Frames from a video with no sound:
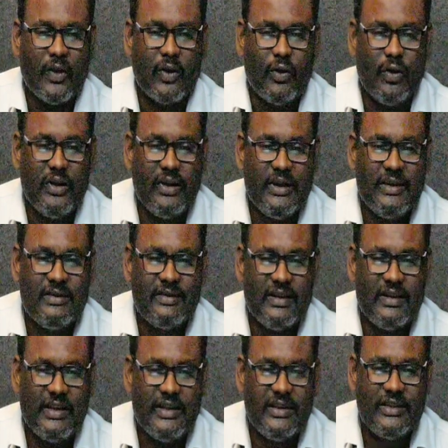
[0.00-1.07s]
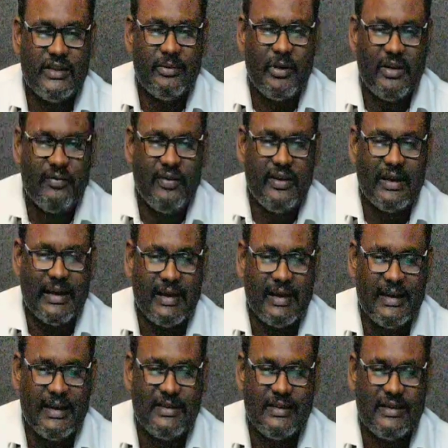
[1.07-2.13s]
coherence relation between
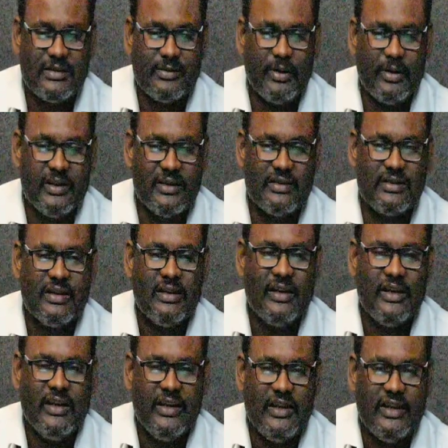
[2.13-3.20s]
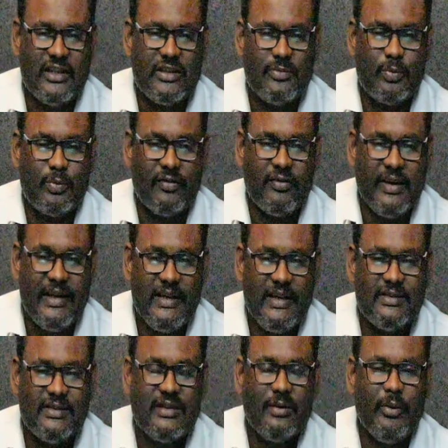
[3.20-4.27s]
utterances means it
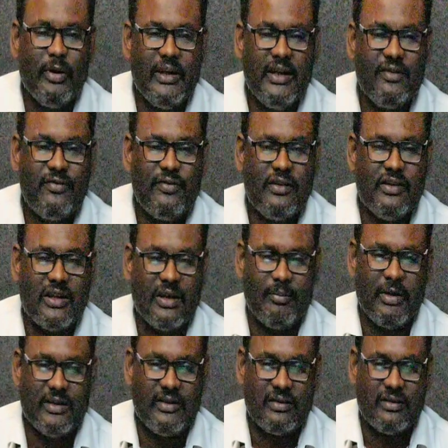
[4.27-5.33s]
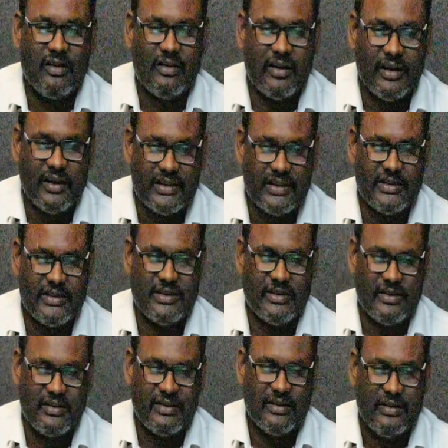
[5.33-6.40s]
provides the meaningful
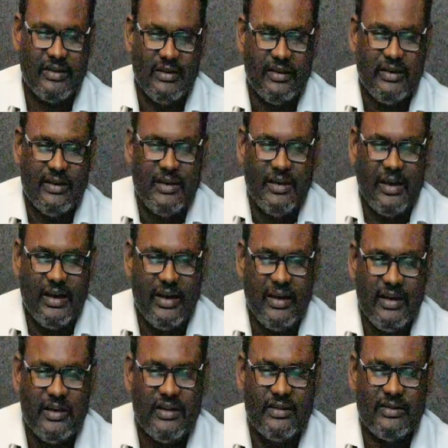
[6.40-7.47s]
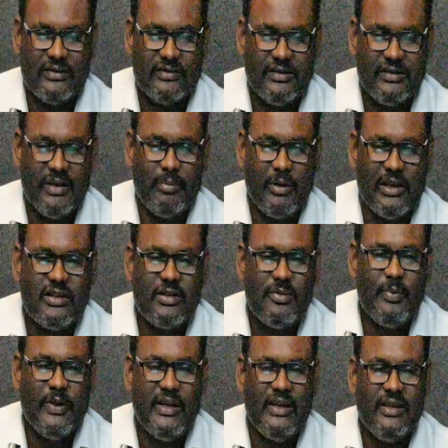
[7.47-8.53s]
connections, and there must
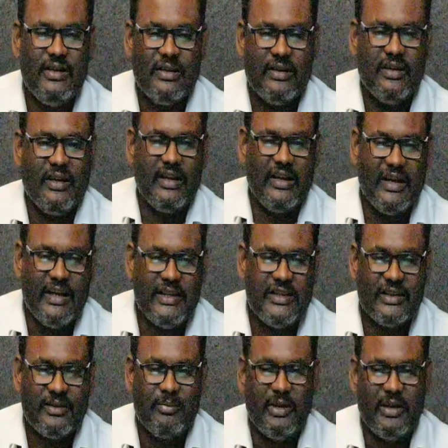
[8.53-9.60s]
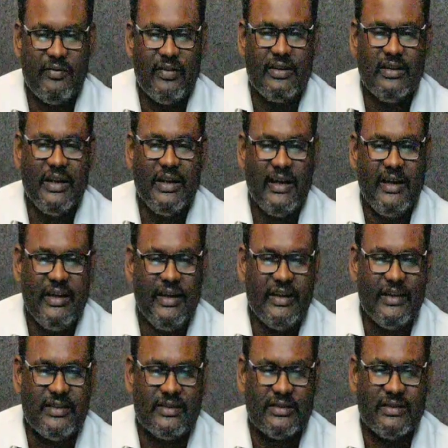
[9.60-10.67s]
be a relation between the
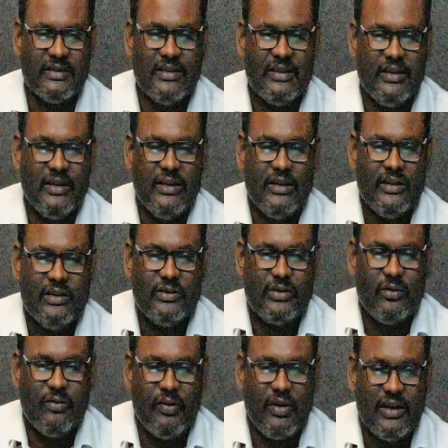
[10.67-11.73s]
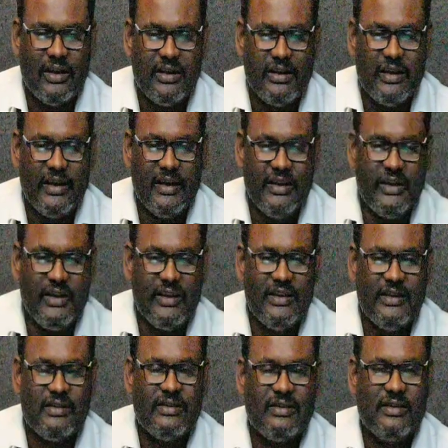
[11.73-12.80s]
entities. So what are the
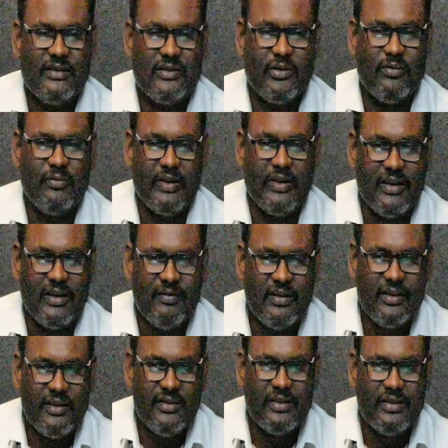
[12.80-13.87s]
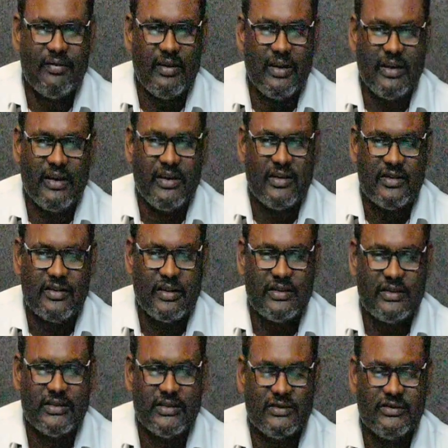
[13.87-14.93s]
entities? So whenever you given an
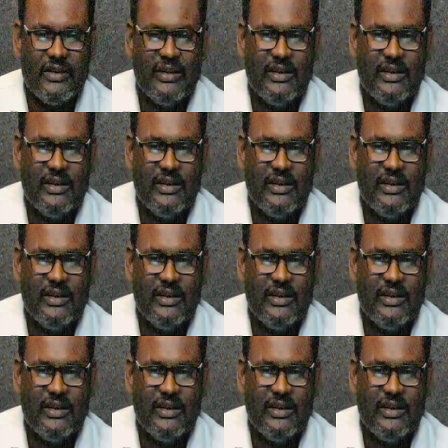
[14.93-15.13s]
instruction,